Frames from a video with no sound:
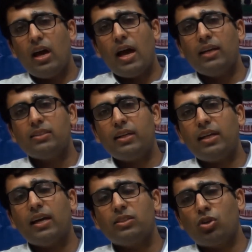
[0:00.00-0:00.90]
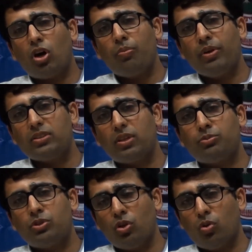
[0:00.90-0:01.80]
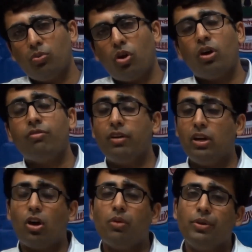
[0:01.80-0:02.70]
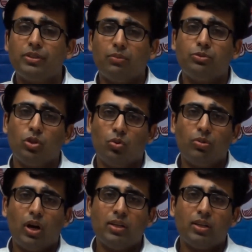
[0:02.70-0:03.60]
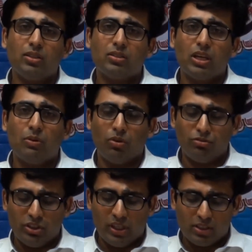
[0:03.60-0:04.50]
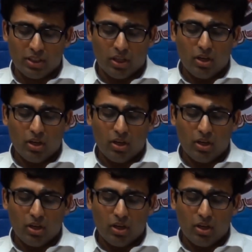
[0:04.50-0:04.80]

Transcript: as it has not been subsumed or will not be subsumed under the scheme of GST.